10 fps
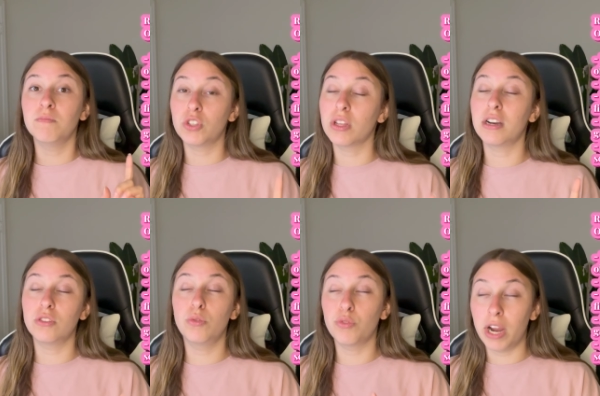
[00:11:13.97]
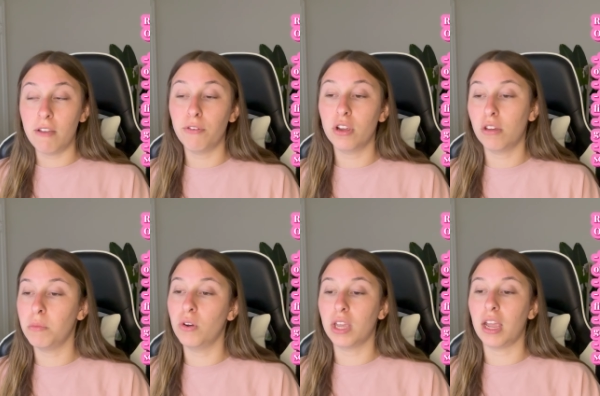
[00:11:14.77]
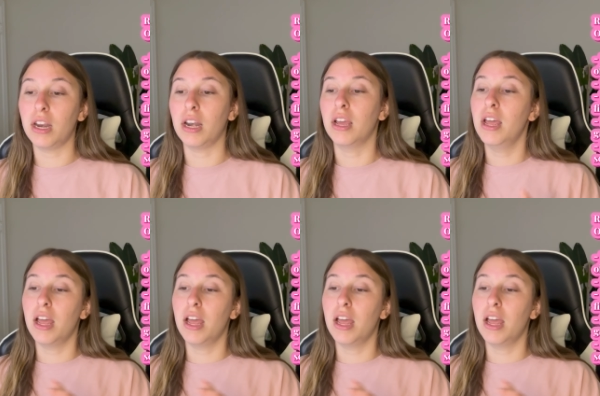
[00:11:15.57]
So that is great for communicating